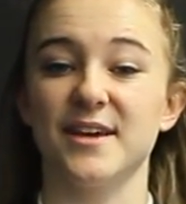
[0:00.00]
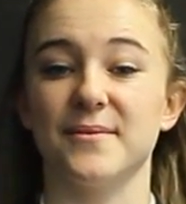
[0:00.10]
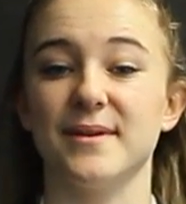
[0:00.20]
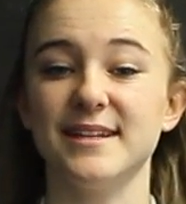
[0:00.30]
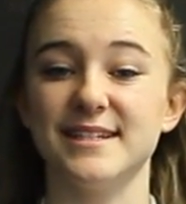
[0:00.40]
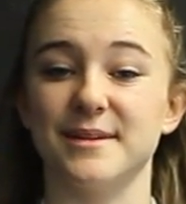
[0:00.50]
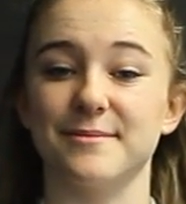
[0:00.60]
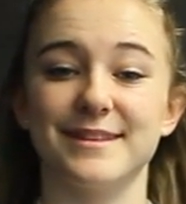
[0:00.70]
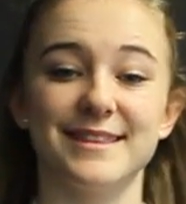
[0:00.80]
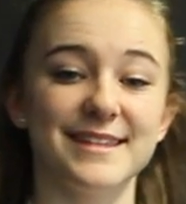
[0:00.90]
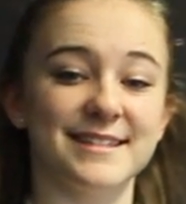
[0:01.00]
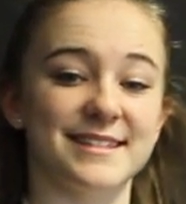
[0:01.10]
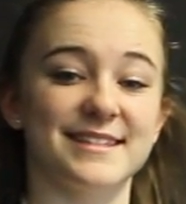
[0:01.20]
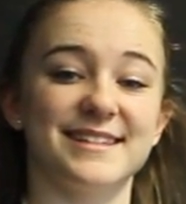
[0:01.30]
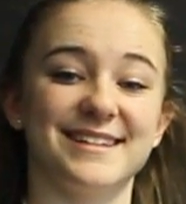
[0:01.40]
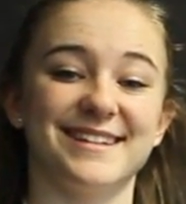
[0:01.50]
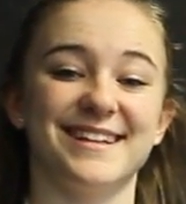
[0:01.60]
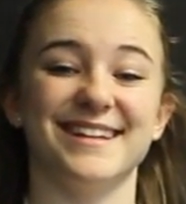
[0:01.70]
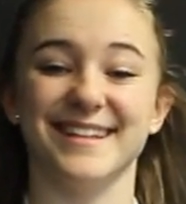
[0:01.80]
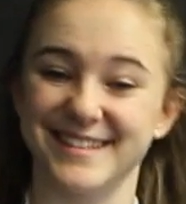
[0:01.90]
We ended up with this.
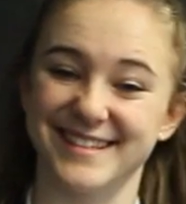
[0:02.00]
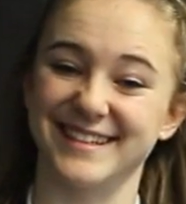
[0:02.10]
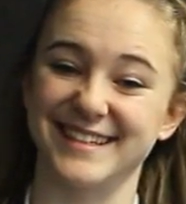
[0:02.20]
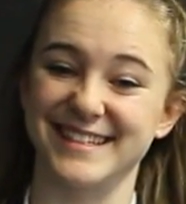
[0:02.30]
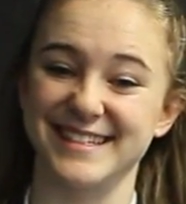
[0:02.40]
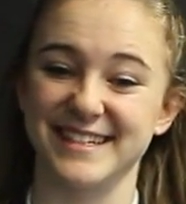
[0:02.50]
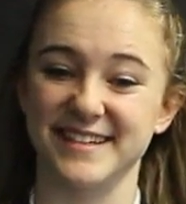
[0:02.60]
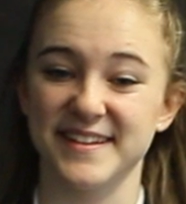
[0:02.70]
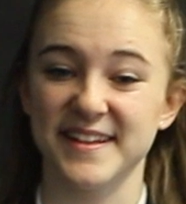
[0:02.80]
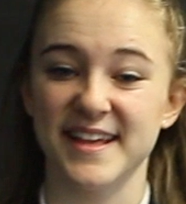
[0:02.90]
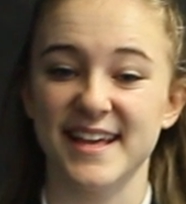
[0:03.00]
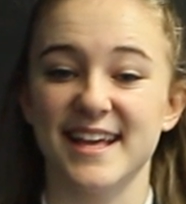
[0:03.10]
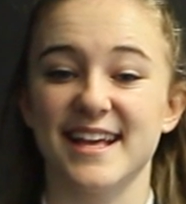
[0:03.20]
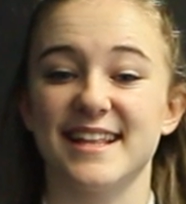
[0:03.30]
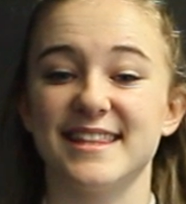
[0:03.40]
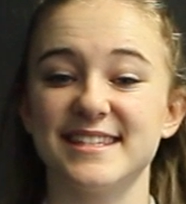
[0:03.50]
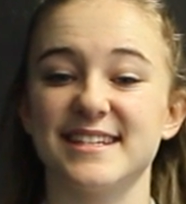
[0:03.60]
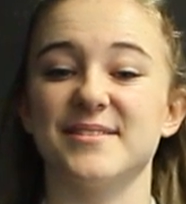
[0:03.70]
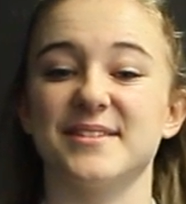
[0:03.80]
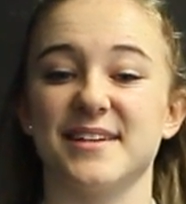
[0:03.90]
Looks good, doesn't it? This
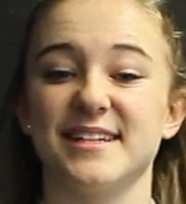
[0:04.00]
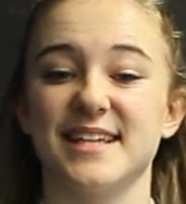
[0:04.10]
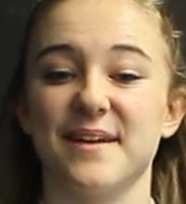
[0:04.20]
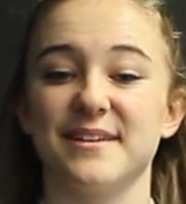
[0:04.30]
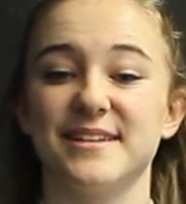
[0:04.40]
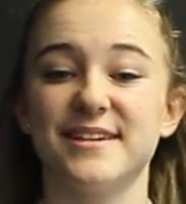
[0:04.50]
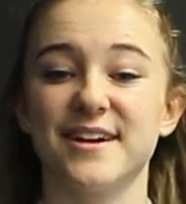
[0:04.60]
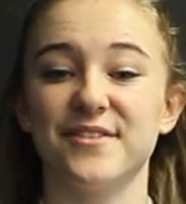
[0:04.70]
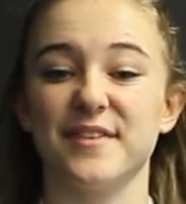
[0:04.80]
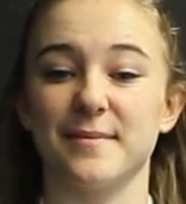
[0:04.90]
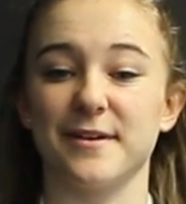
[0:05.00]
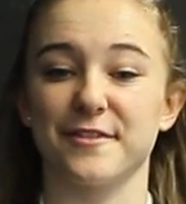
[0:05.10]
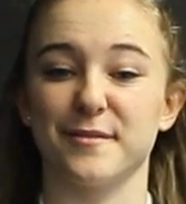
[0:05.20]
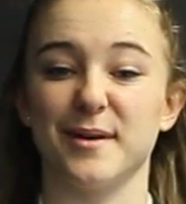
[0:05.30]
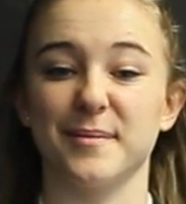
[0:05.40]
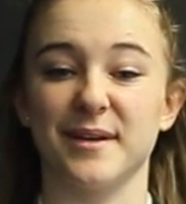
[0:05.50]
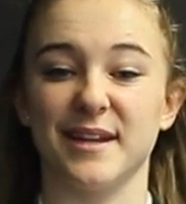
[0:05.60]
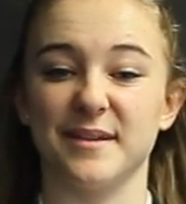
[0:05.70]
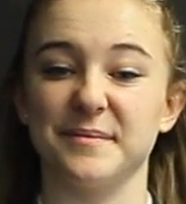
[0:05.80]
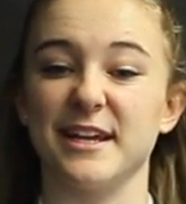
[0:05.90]
demonstrates how we took our feedback from our
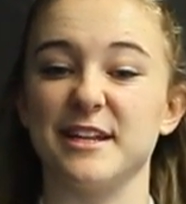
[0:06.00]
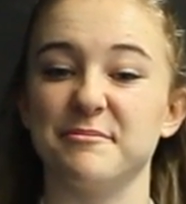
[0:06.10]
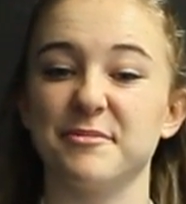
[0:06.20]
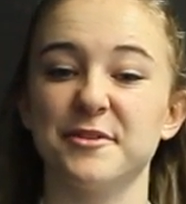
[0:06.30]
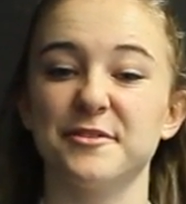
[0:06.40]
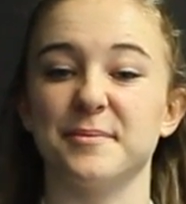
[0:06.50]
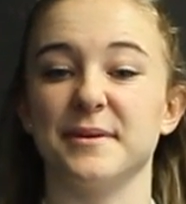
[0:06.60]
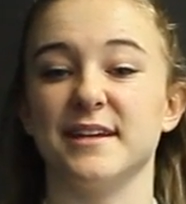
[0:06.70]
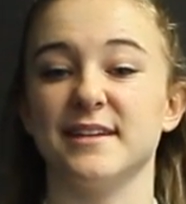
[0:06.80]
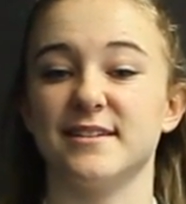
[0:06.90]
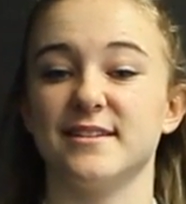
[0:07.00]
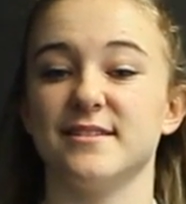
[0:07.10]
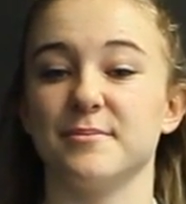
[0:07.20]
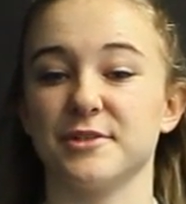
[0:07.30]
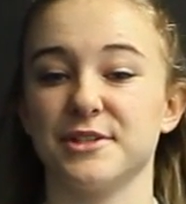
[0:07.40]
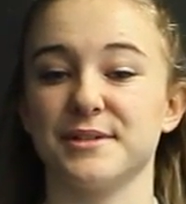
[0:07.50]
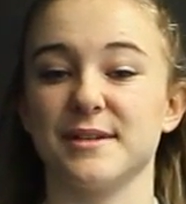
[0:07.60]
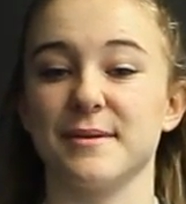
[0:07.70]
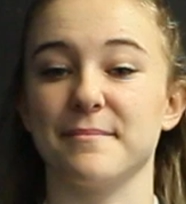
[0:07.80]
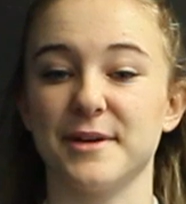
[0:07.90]
prelim and improved upon it to produce
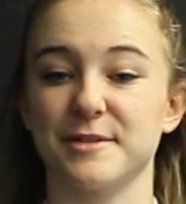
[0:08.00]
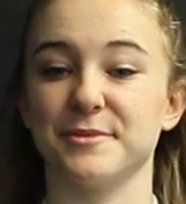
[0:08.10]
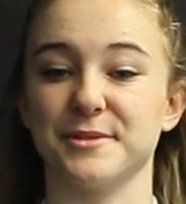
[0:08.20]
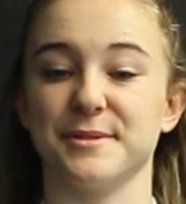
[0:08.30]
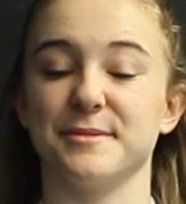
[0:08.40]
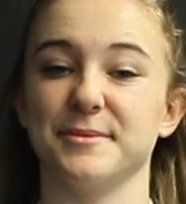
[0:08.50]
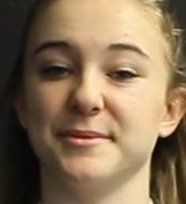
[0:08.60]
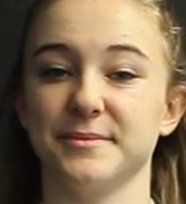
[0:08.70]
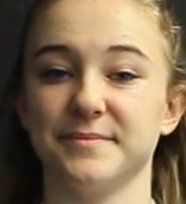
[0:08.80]
something much more suitable.